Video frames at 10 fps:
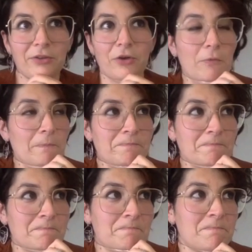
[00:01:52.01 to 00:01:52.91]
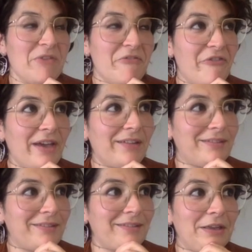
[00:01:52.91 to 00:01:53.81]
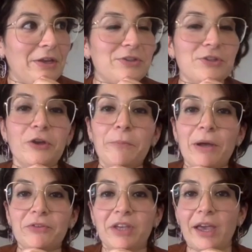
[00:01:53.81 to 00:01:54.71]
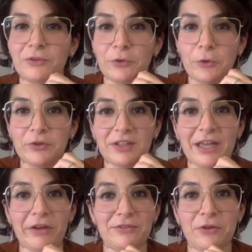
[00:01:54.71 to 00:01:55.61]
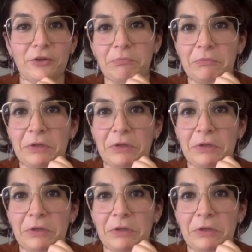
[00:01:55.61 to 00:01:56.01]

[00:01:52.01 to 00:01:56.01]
So, in fact, it's not about the actor it's not